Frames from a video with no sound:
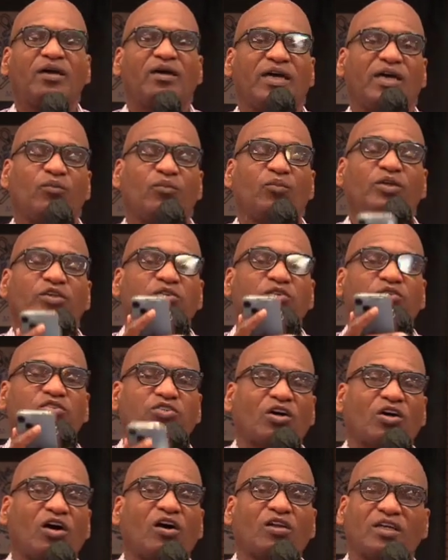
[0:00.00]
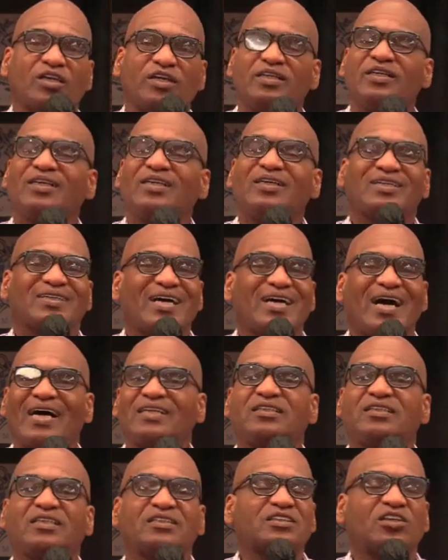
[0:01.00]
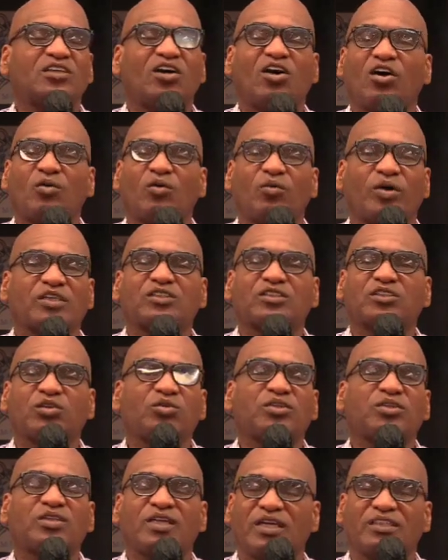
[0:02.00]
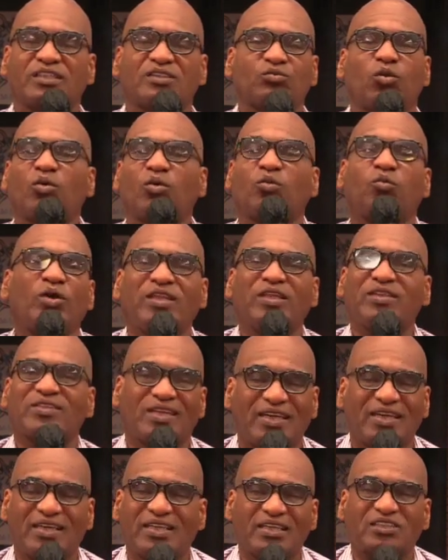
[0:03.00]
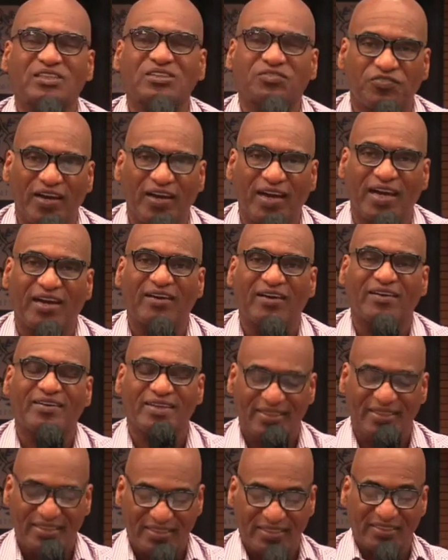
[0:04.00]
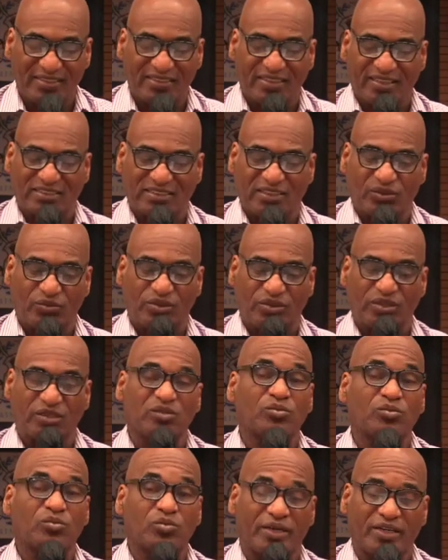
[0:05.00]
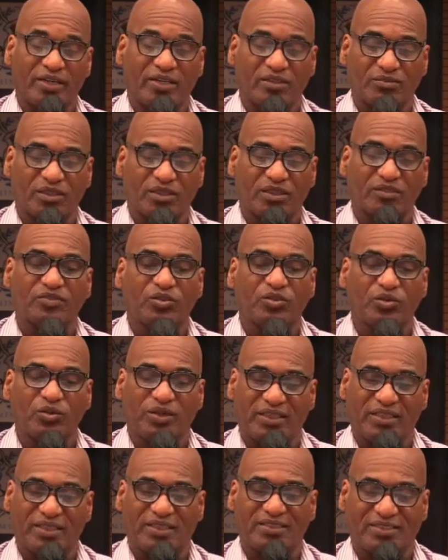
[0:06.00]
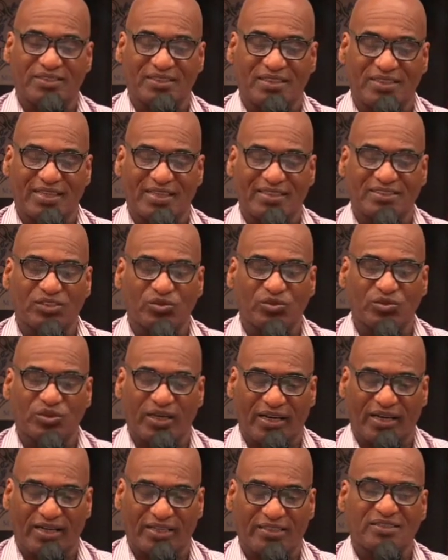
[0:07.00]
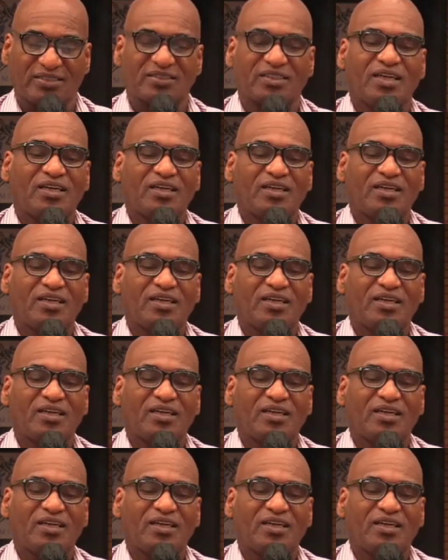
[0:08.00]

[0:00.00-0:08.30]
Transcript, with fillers: And when you saw it, God doesn't always do things what we think is fair. He does it within the realm of who he is, and that's who God is.